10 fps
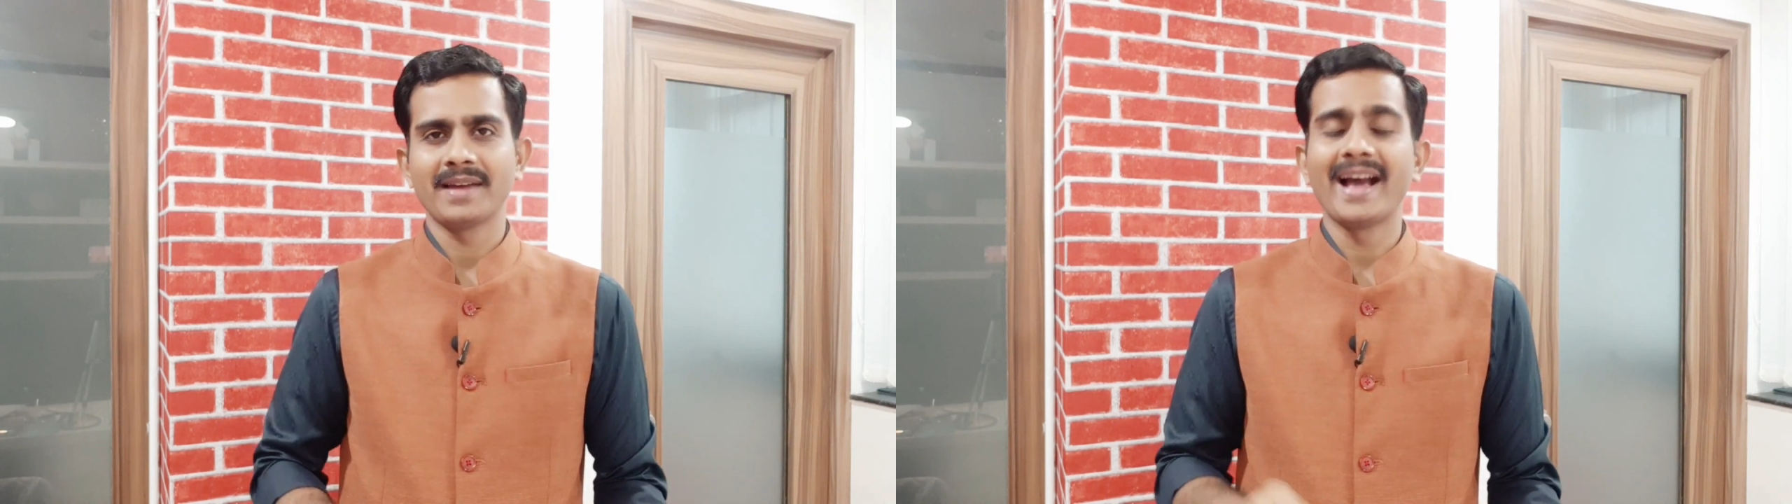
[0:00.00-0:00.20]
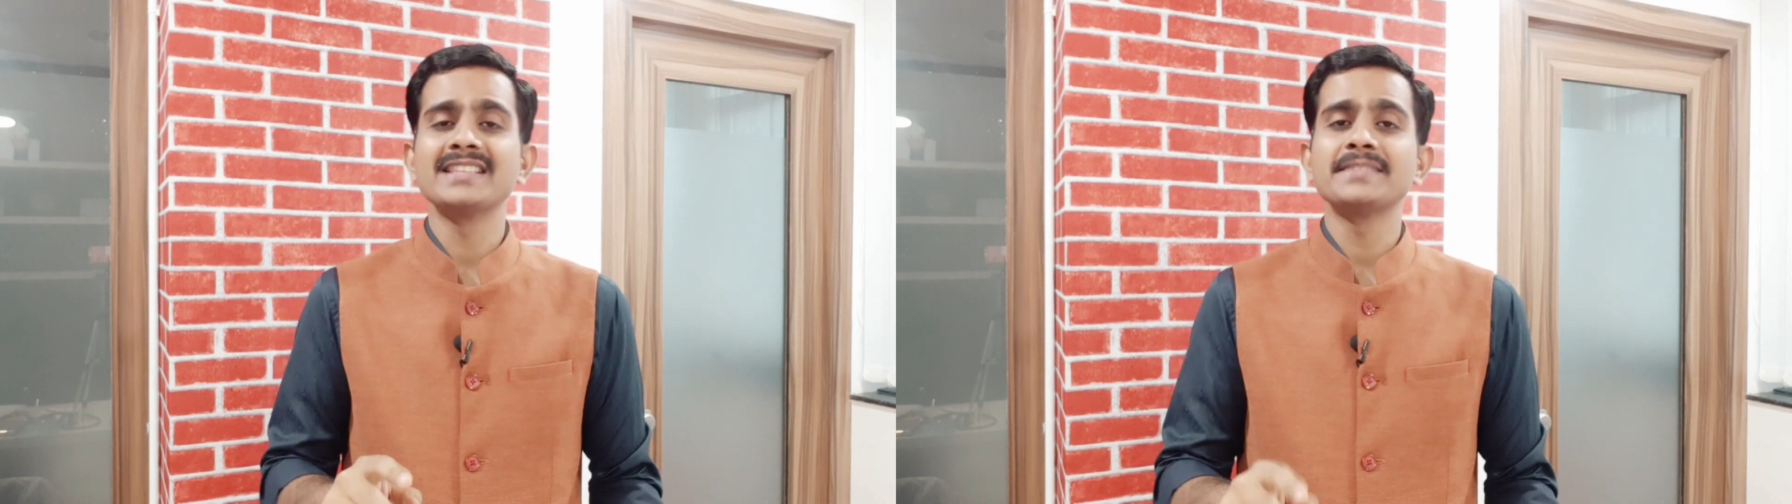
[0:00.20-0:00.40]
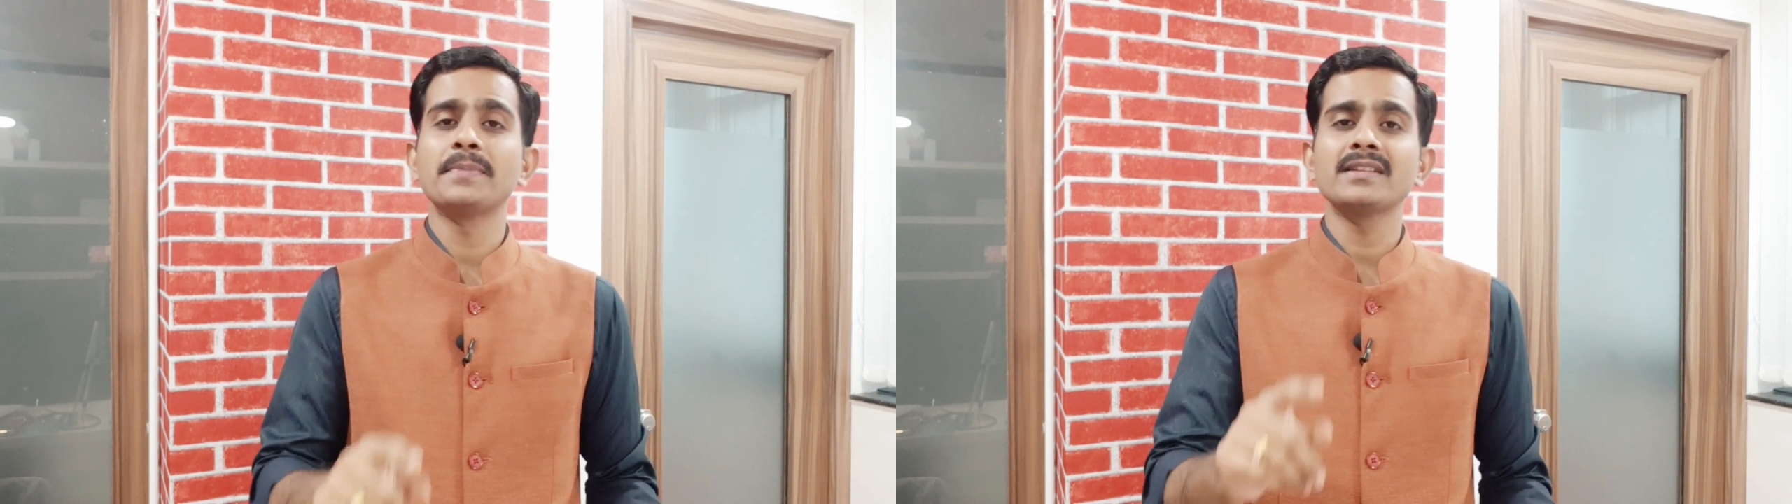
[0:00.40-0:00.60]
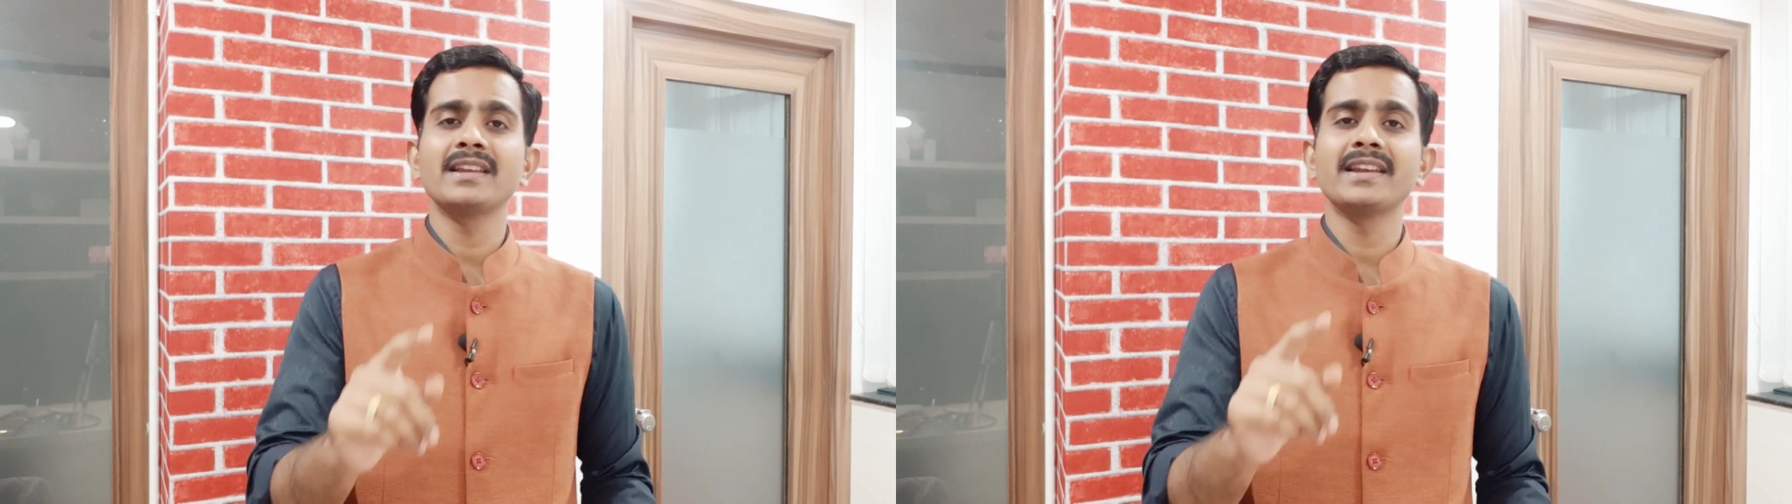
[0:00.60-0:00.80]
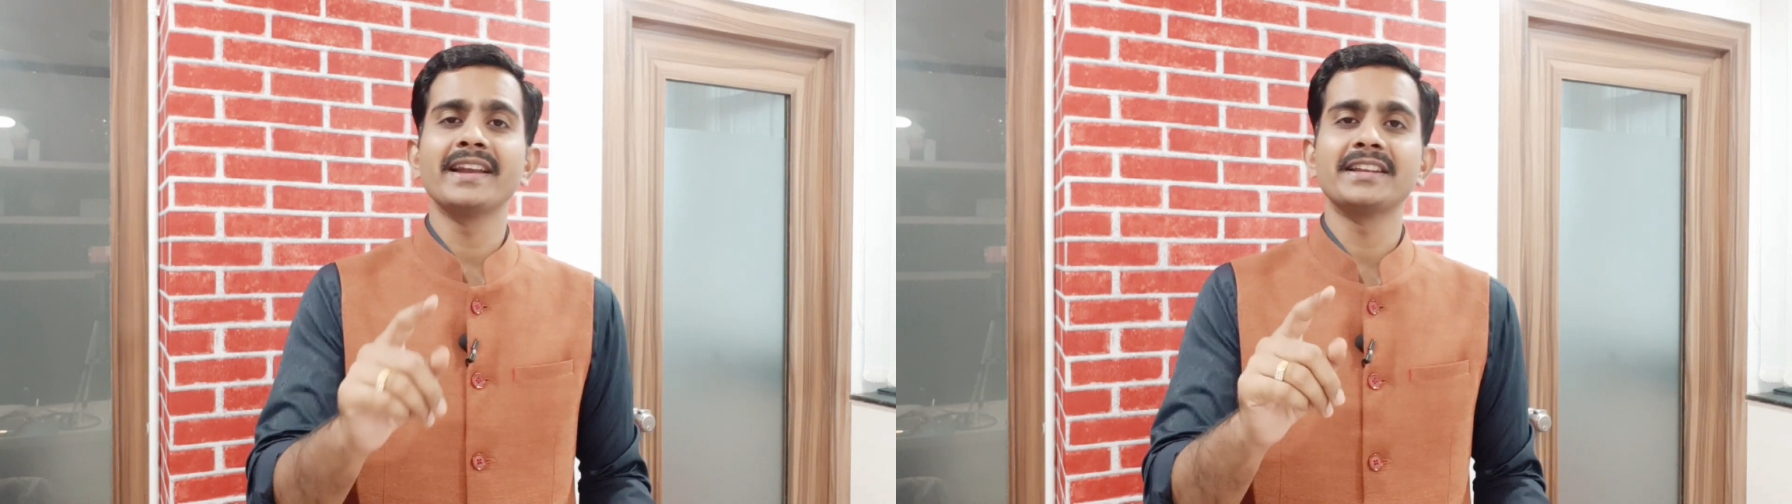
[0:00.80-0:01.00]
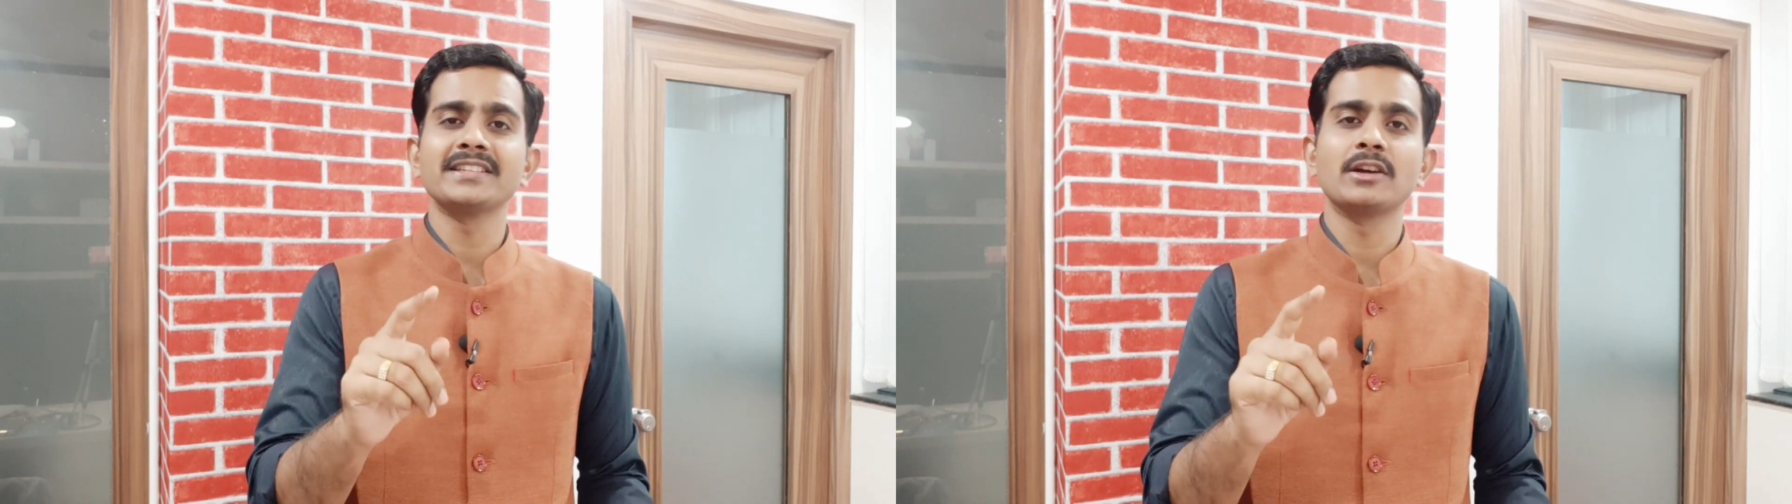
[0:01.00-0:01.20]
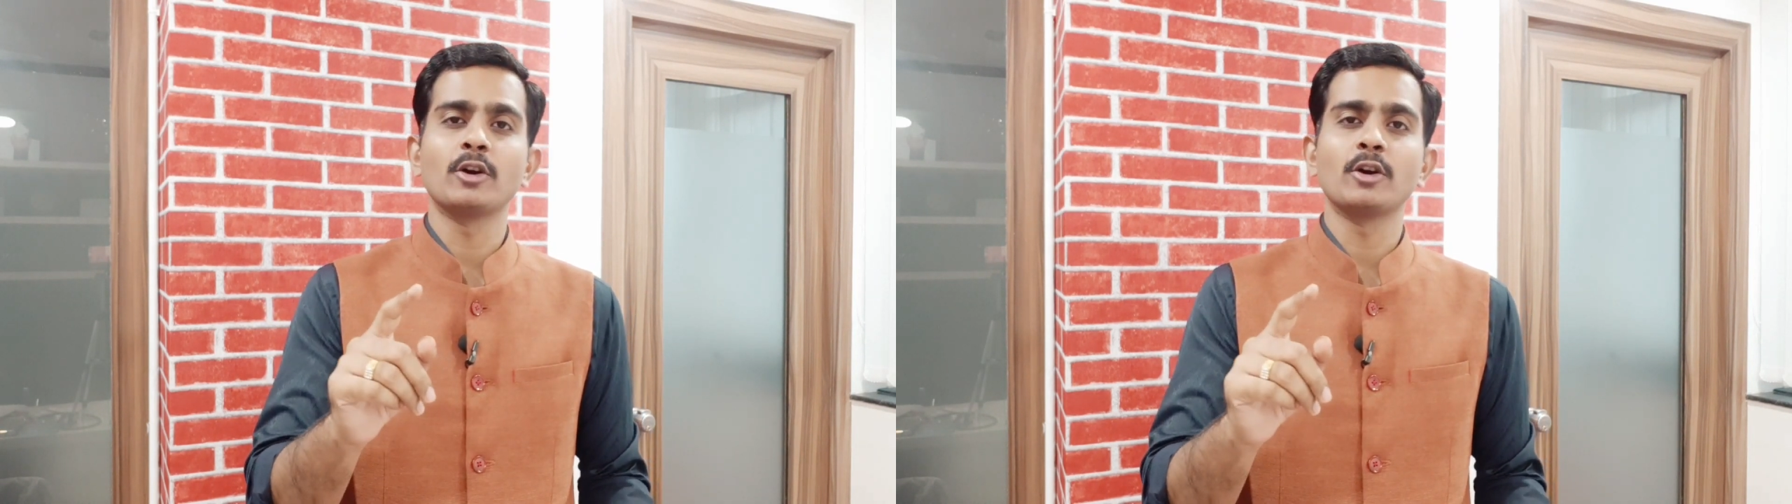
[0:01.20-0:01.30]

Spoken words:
As per the latest